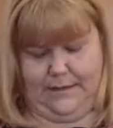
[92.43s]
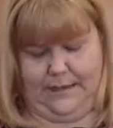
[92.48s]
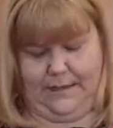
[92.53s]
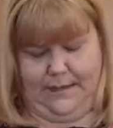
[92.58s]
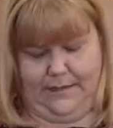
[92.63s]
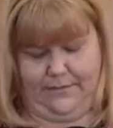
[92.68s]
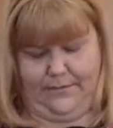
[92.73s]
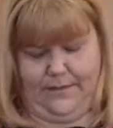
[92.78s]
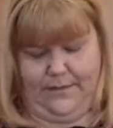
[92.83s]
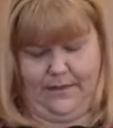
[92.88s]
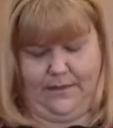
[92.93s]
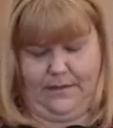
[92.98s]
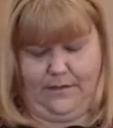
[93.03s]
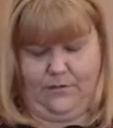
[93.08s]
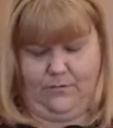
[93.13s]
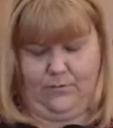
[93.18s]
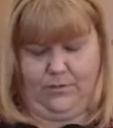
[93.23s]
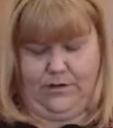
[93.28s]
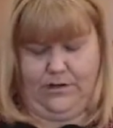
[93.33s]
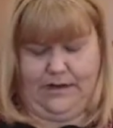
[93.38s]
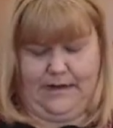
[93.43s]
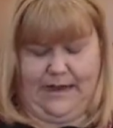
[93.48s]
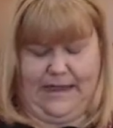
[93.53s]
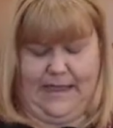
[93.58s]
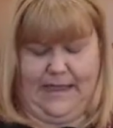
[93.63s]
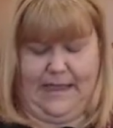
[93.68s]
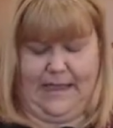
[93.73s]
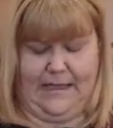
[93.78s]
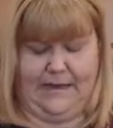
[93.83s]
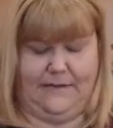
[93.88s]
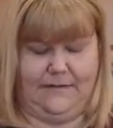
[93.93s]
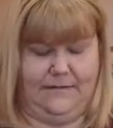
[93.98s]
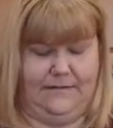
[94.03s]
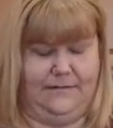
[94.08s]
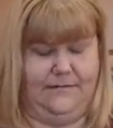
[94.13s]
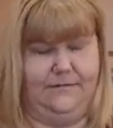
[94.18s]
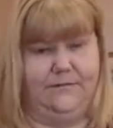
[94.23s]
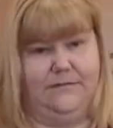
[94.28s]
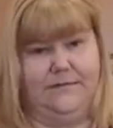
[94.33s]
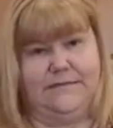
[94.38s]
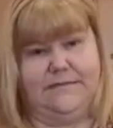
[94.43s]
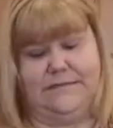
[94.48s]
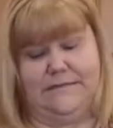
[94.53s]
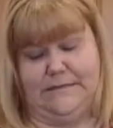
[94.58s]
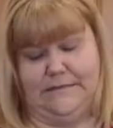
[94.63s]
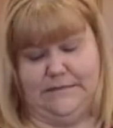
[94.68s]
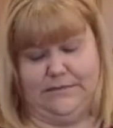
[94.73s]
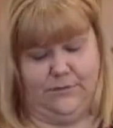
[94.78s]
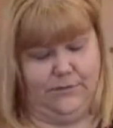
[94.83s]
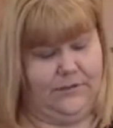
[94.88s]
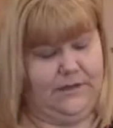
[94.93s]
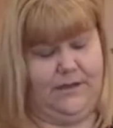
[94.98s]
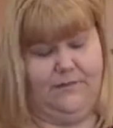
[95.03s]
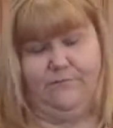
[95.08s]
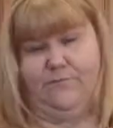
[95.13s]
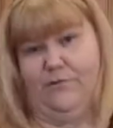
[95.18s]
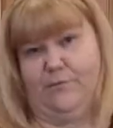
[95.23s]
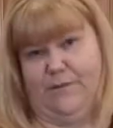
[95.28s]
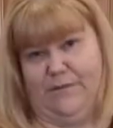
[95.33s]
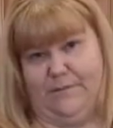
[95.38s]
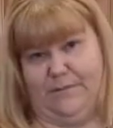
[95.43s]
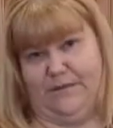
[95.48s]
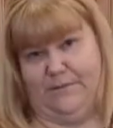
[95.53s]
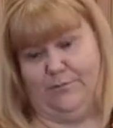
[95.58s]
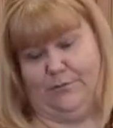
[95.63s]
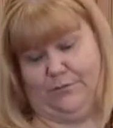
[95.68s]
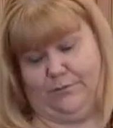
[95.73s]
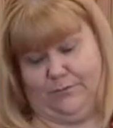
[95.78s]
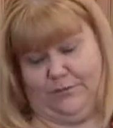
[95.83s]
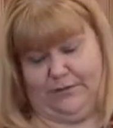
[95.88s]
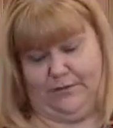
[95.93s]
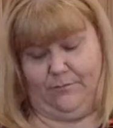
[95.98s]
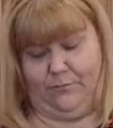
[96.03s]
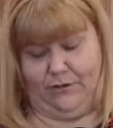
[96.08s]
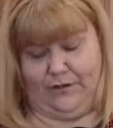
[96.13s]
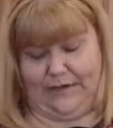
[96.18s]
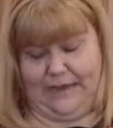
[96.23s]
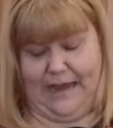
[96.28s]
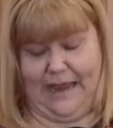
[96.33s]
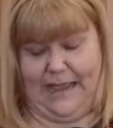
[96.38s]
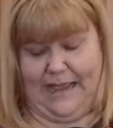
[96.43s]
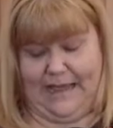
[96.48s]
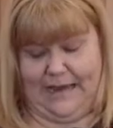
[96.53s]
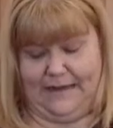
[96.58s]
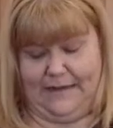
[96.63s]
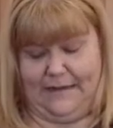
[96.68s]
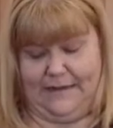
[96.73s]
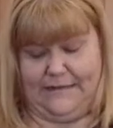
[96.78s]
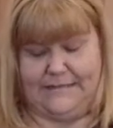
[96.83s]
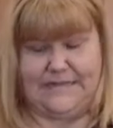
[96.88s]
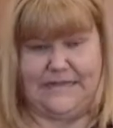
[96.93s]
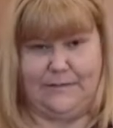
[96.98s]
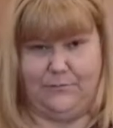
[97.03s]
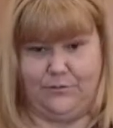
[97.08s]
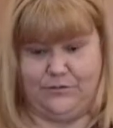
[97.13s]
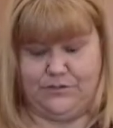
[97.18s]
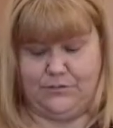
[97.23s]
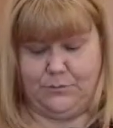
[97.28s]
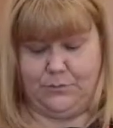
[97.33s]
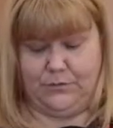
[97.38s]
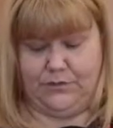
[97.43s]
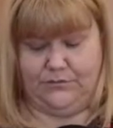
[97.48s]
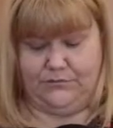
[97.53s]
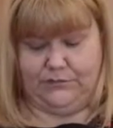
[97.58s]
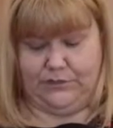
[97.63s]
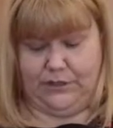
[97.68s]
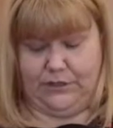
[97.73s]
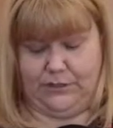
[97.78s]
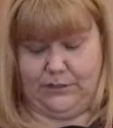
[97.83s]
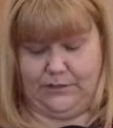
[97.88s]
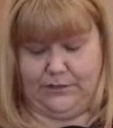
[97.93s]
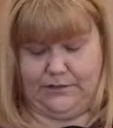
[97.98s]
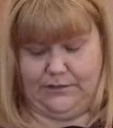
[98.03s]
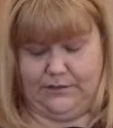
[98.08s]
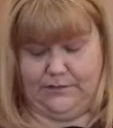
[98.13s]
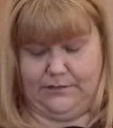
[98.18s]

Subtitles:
And then we're gonna add, listen, don't come for me people, but we're gonna add a tablespoon of lard.